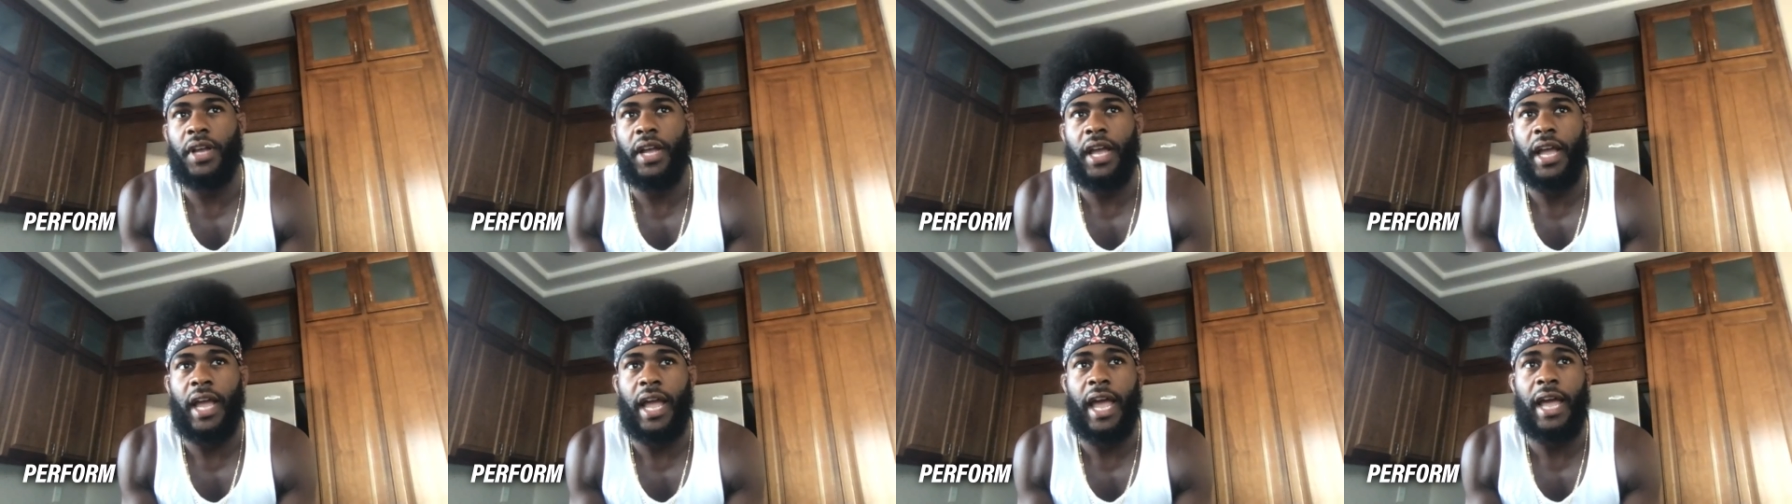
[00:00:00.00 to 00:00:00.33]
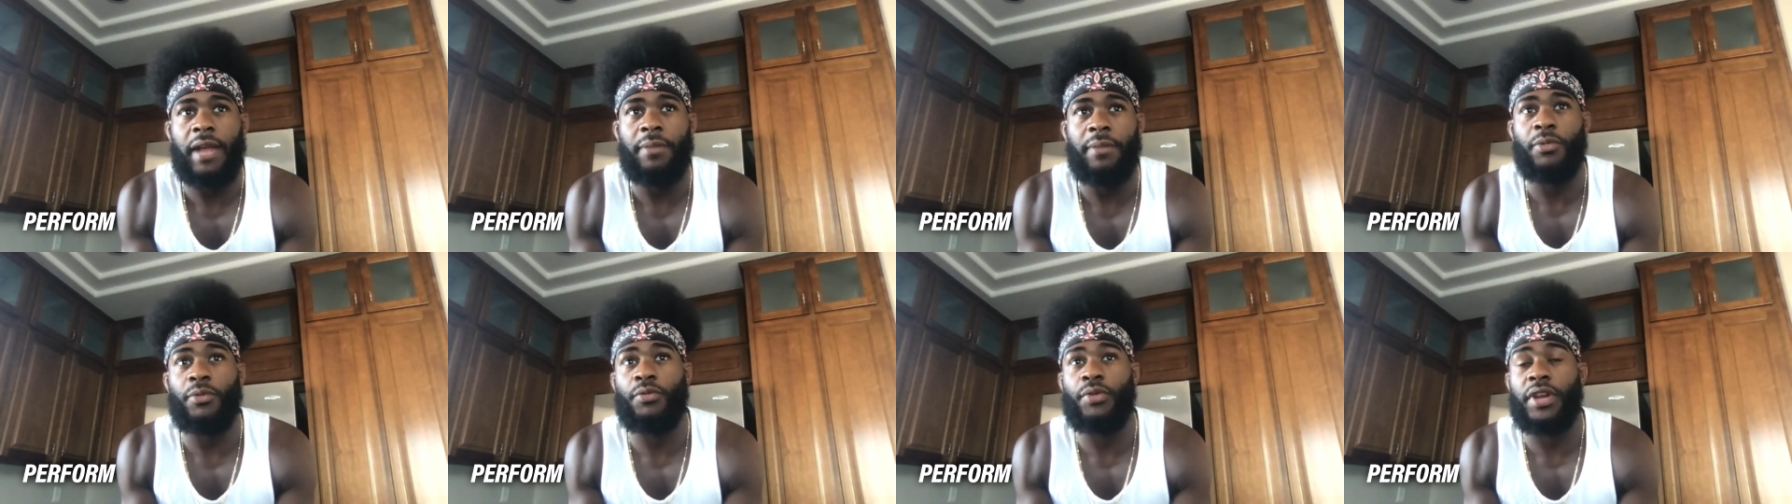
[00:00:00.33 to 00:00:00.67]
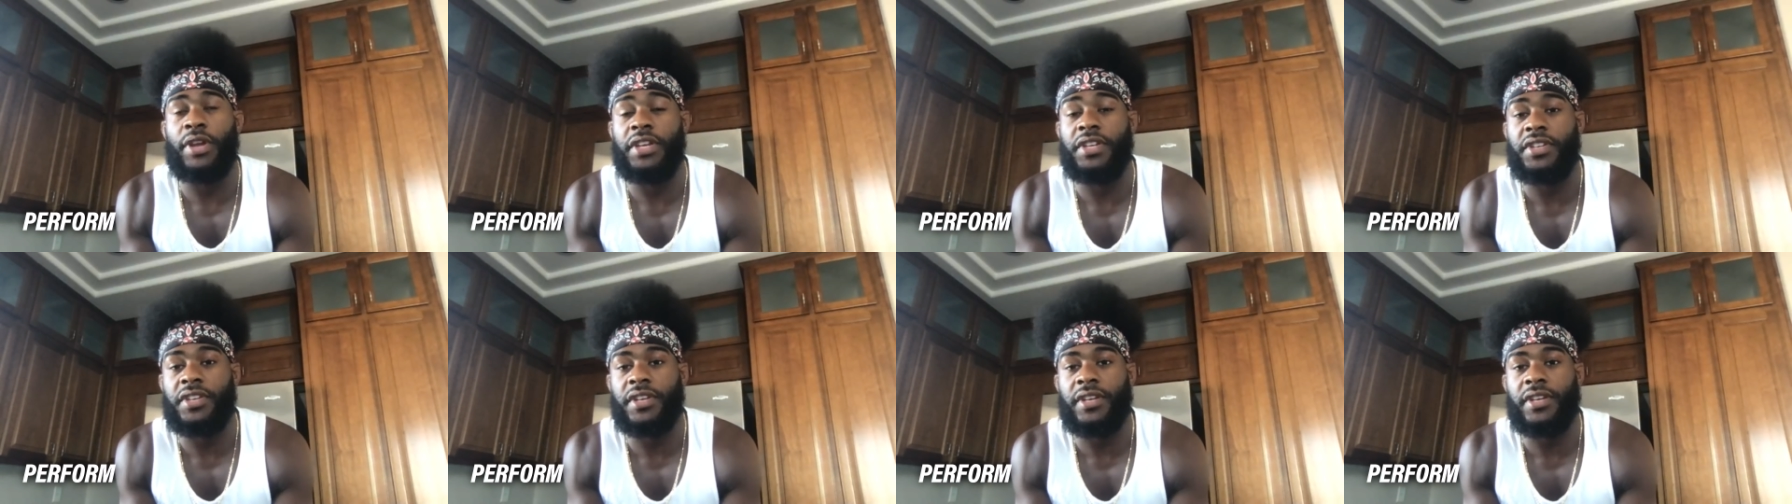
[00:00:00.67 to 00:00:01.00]

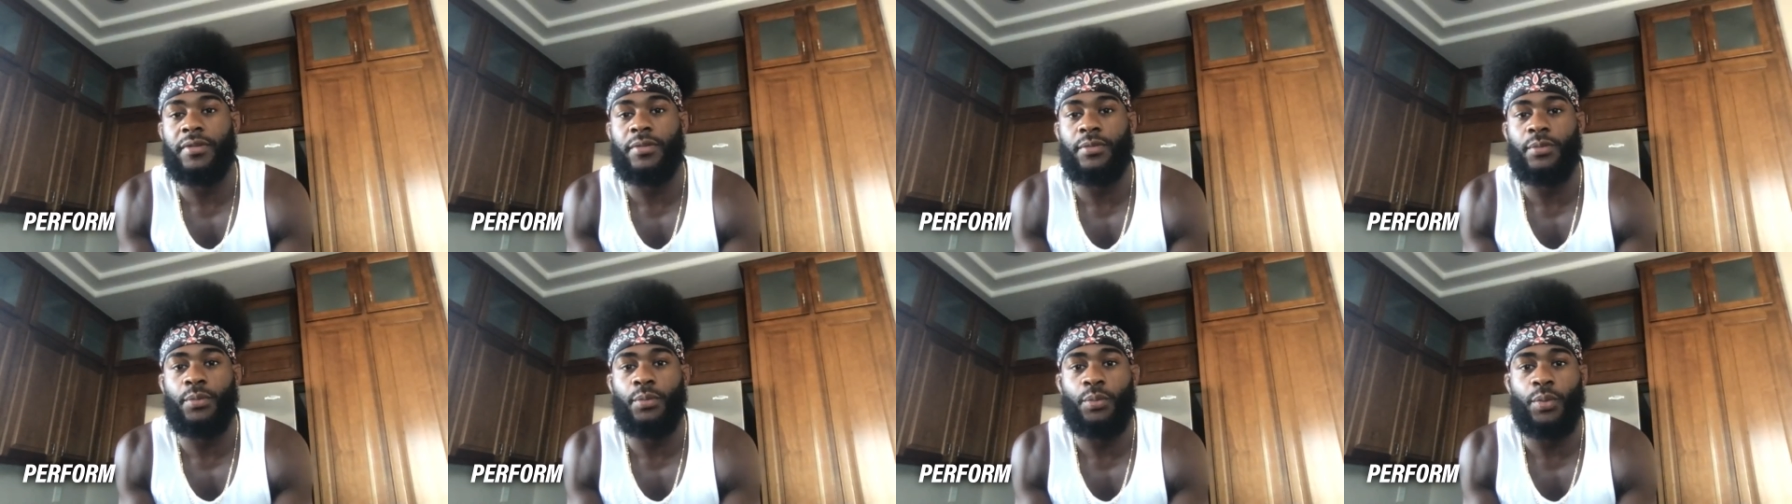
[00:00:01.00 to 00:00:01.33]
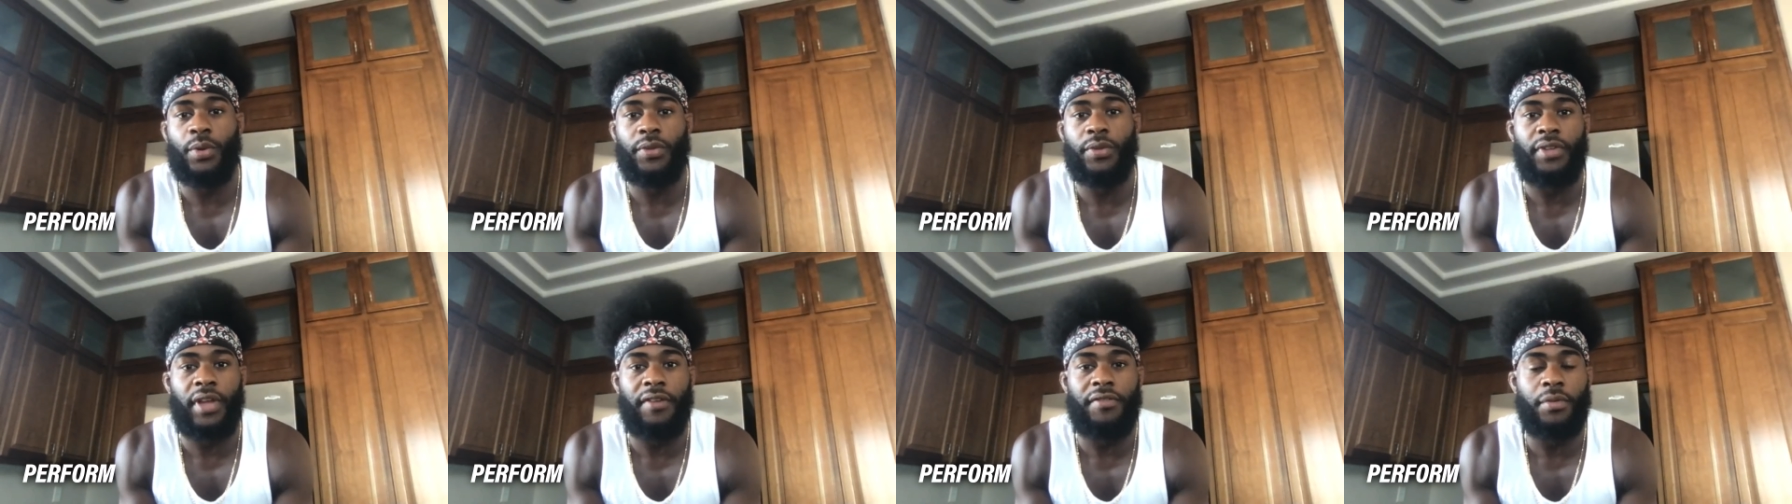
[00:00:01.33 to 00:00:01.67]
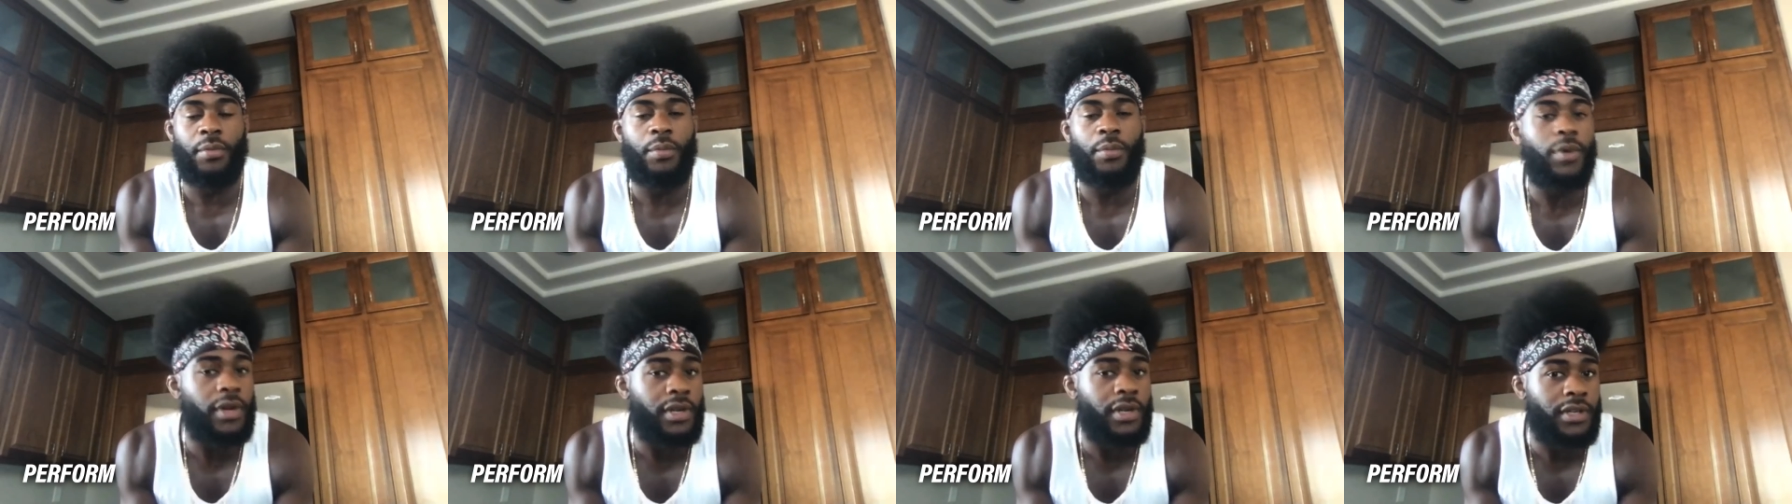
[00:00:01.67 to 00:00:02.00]
admiration with
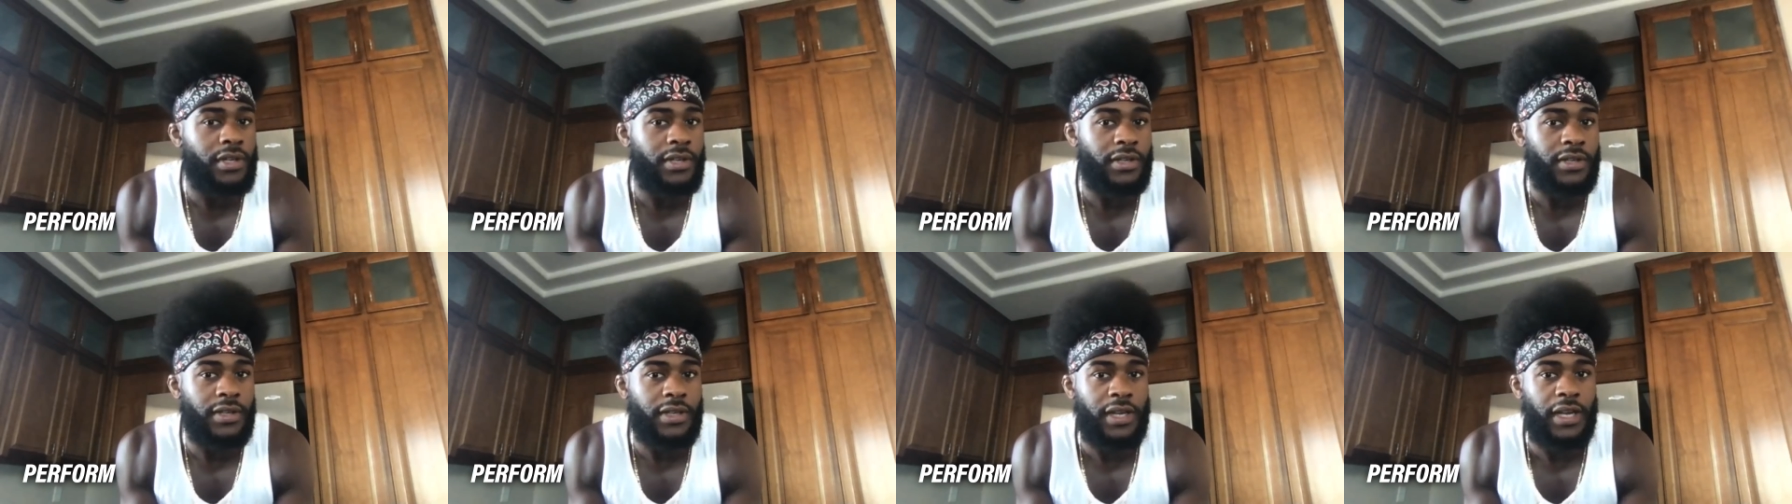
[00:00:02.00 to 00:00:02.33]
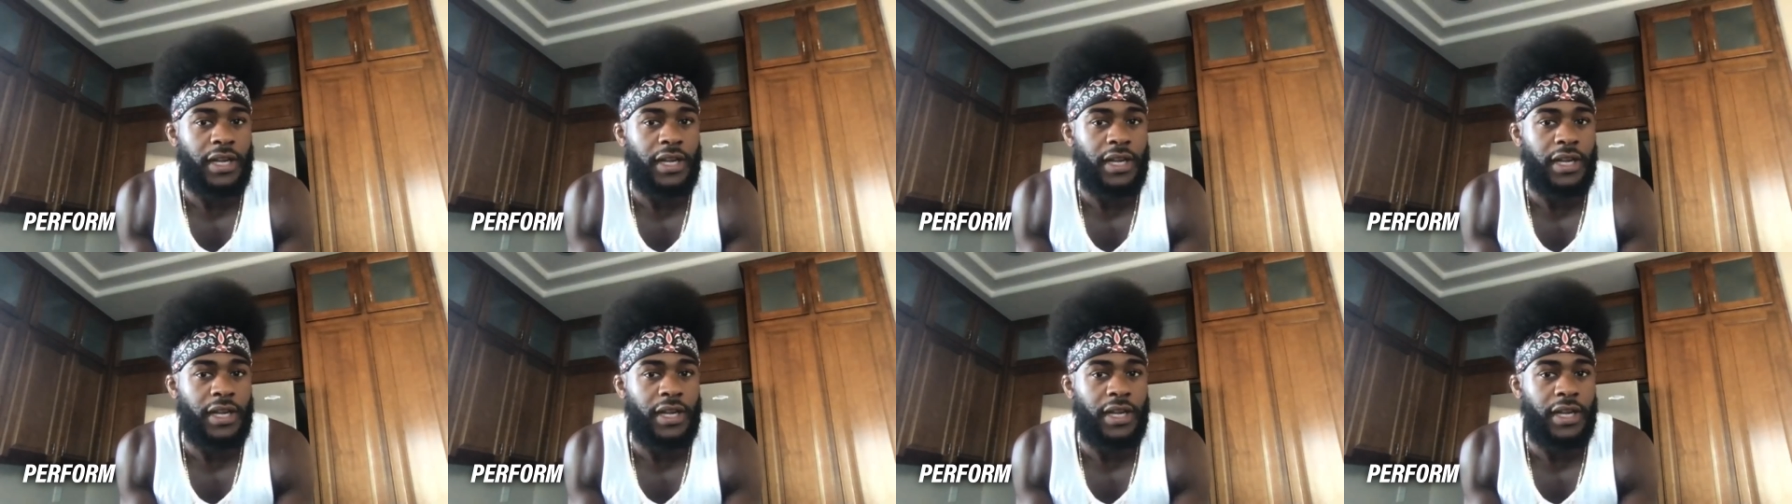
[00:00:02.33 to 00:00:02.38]
everyone,